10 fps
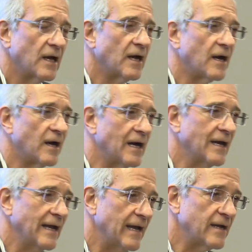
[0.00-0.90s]
uh,
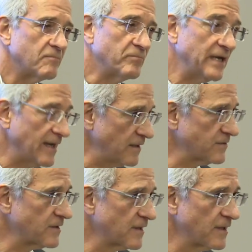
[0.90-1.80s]
and
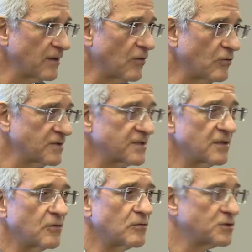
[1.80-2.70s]
belatedly
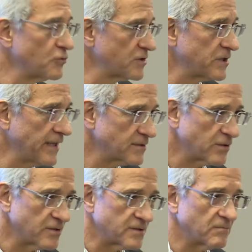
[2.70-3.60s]
also Jewish
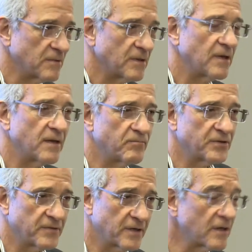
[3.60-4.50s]
nationalism, and
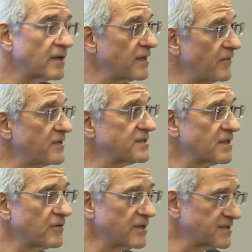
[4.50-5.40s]
particularly in this
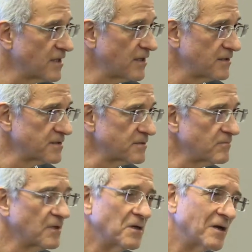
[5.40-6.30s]
area, Zionism,
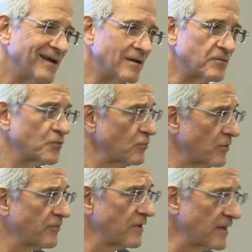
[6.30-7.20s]
uh,
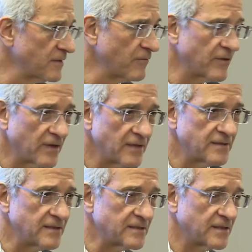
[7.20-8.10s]
toward the end of the
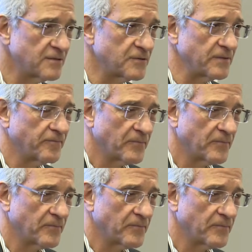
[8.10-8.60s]
19th century.